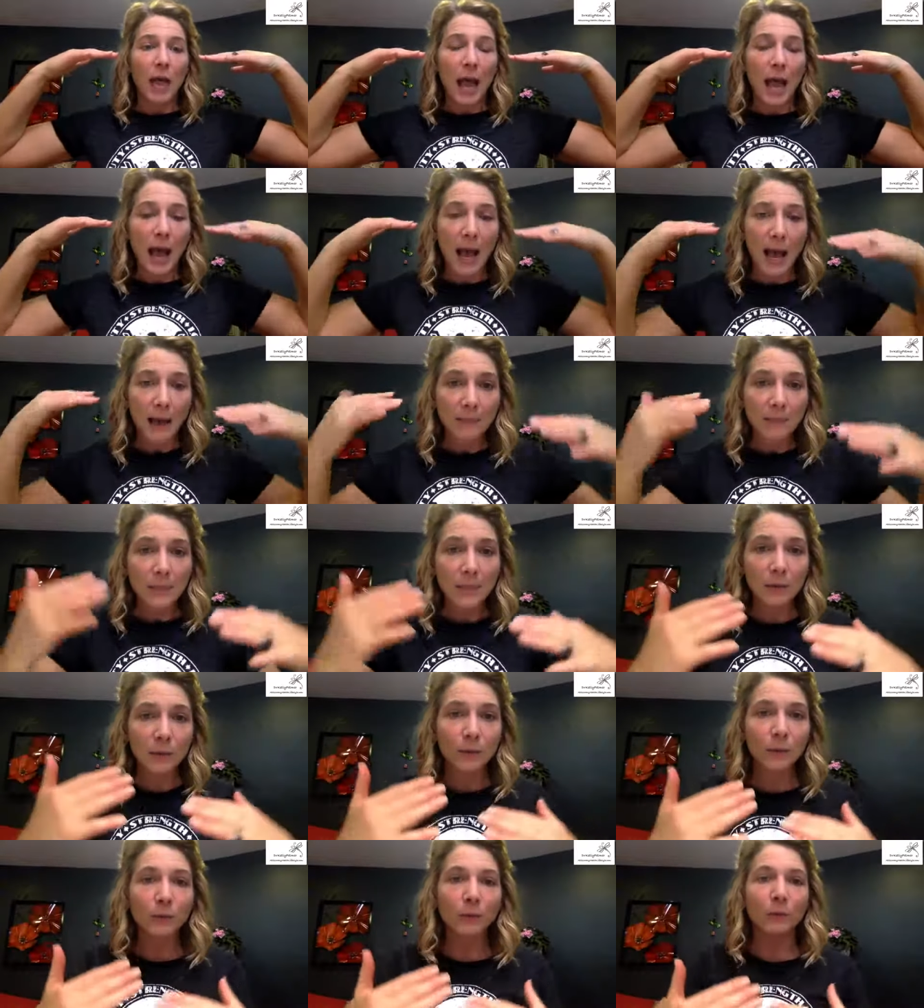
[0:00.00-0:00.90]

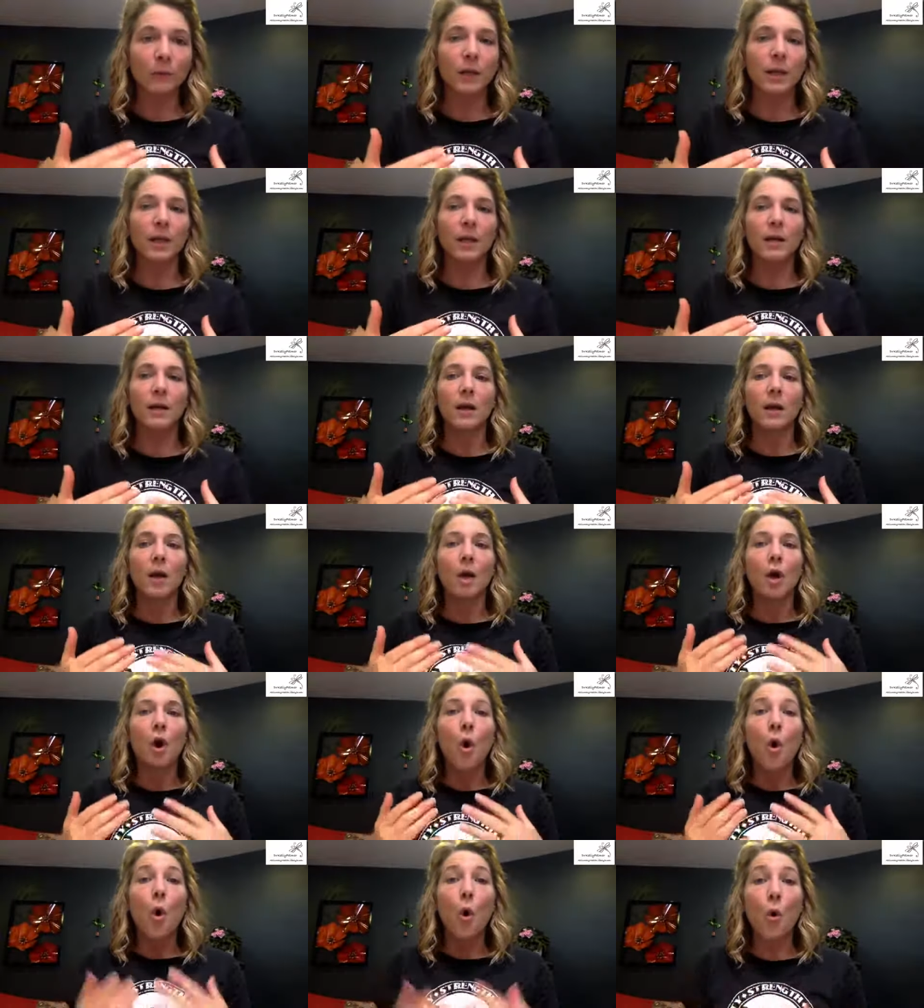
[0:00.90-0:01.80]
Absolutely,
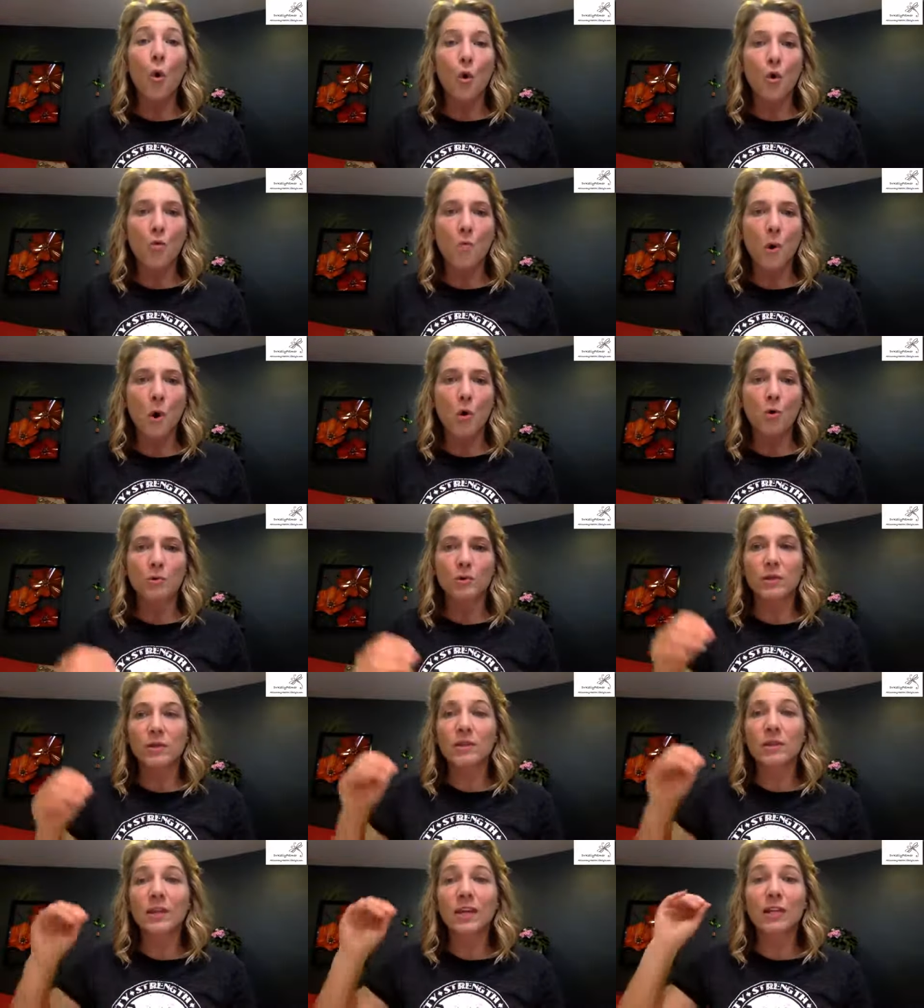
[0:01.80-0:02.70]

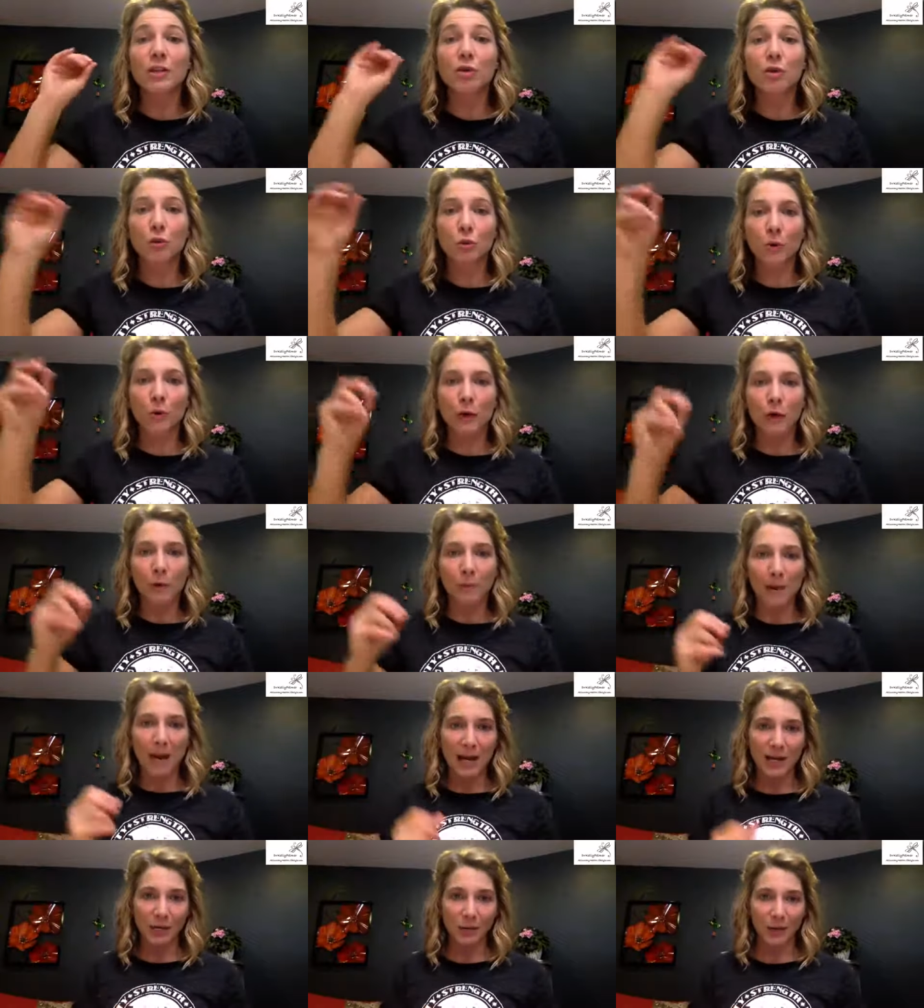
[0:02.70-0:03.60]
hormones can trigger
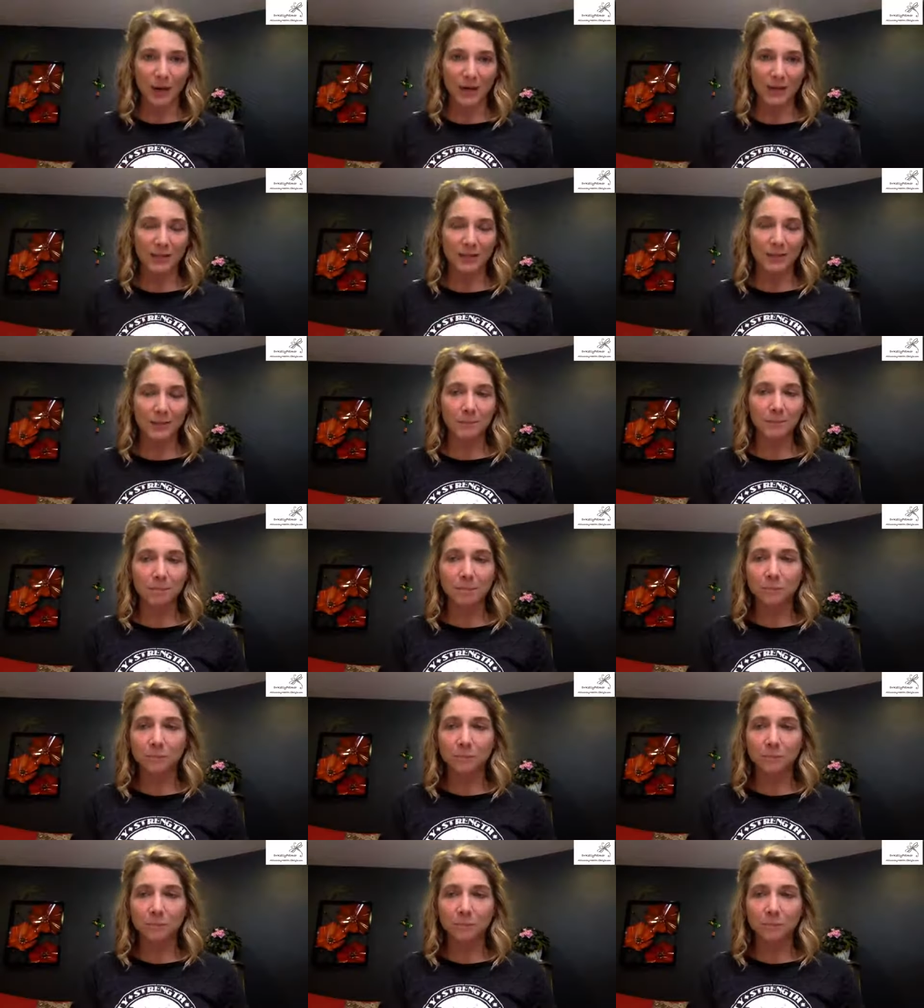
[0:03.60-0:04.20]
migraines.